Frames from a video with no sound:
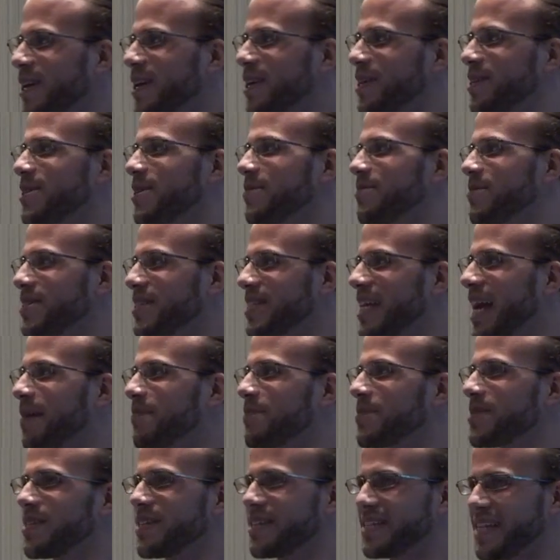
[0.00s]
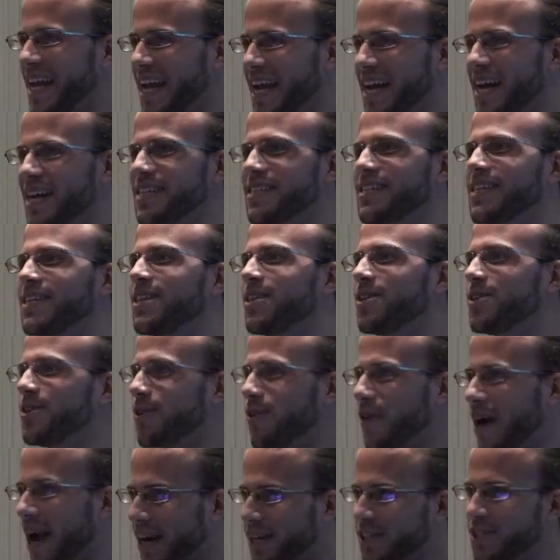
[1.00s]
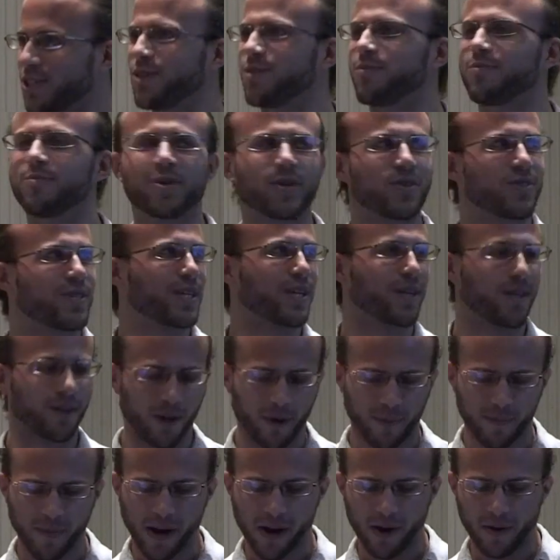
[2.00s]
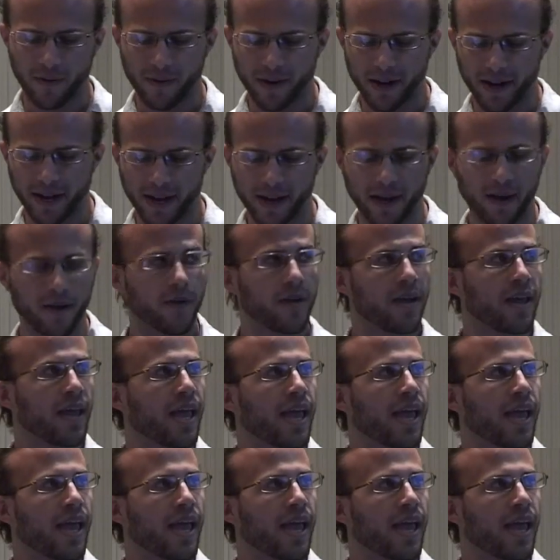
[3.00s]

some steps to take us in the direction of building a low power radio.